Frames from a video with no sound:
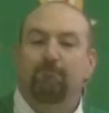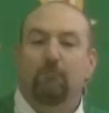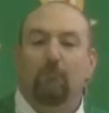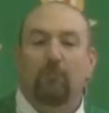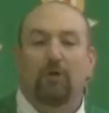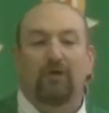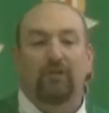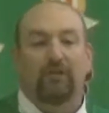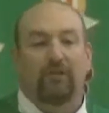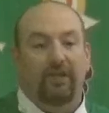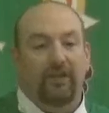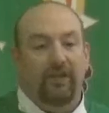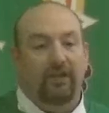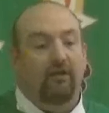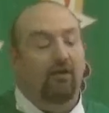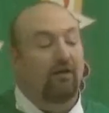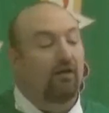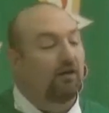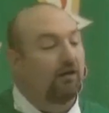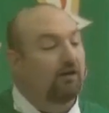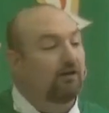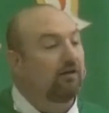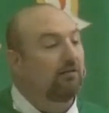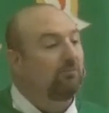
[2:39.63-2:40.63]
well, they
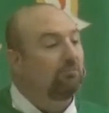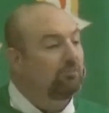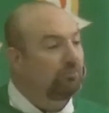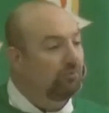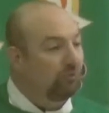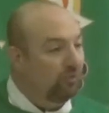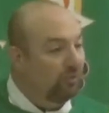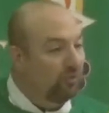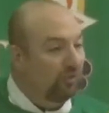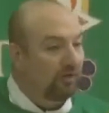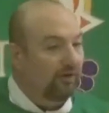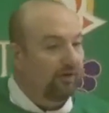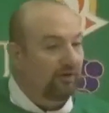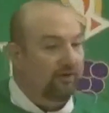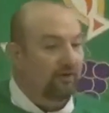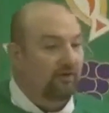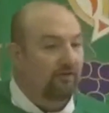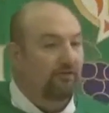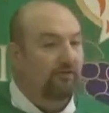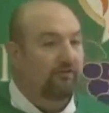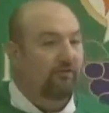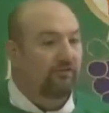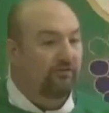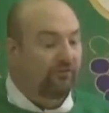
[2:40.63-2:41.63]
are a poor
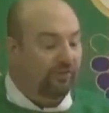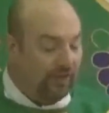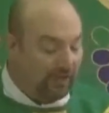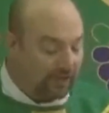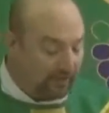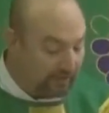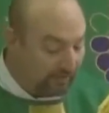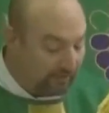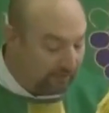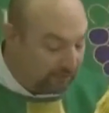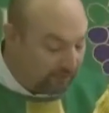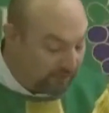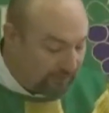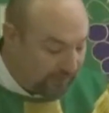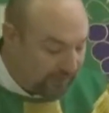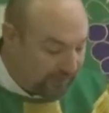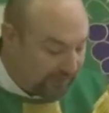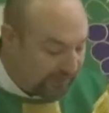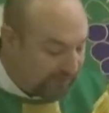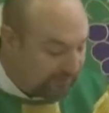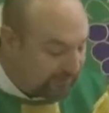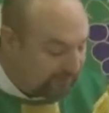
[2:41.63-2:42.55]
second place.